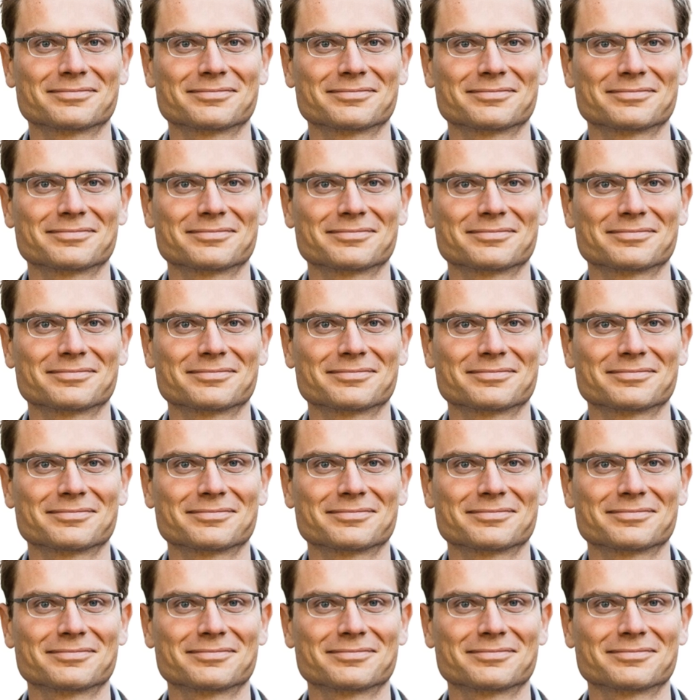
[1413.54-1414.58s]

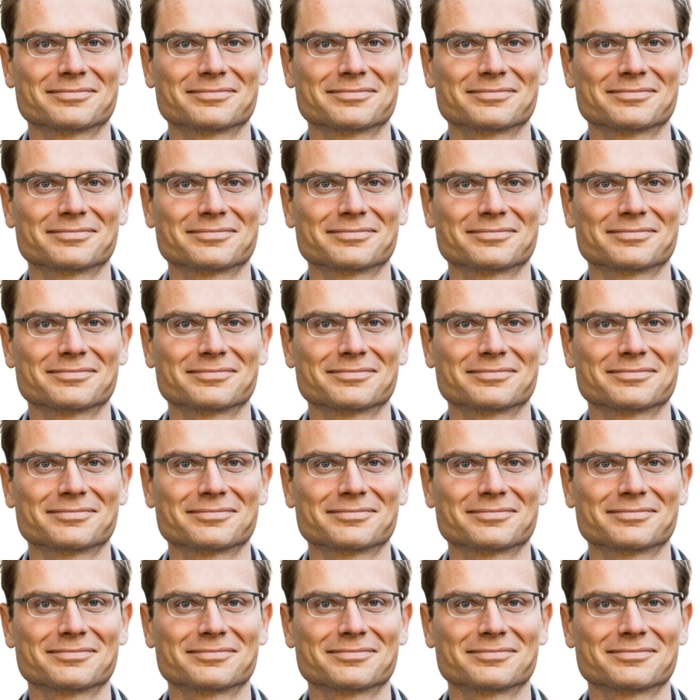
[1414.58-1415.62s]

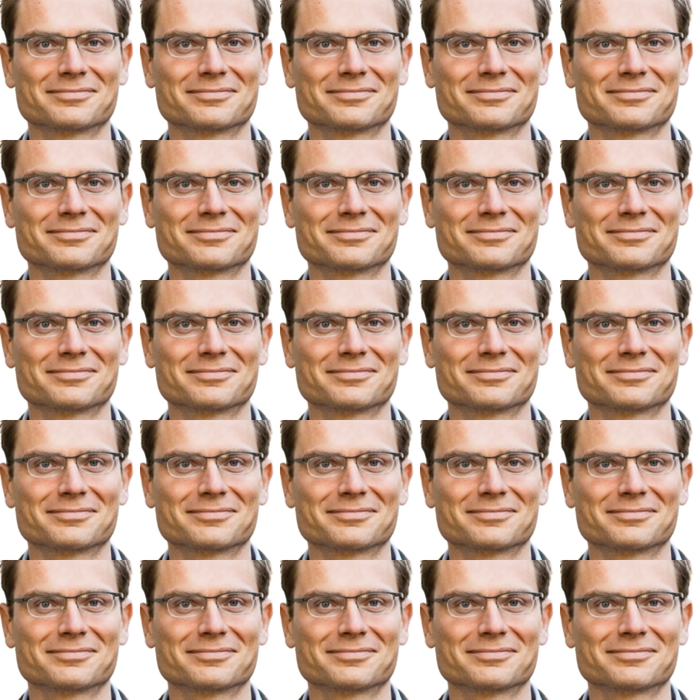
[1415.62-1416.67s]

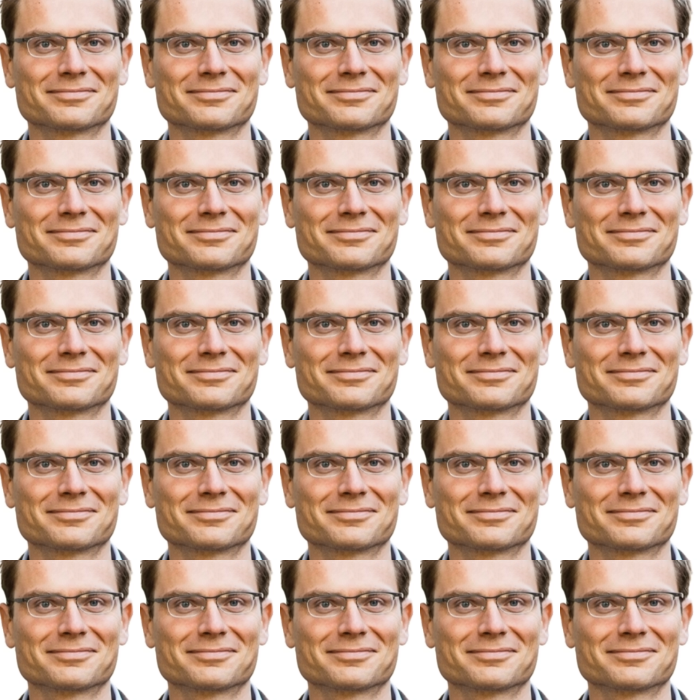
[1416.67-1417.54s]
(no lip movement)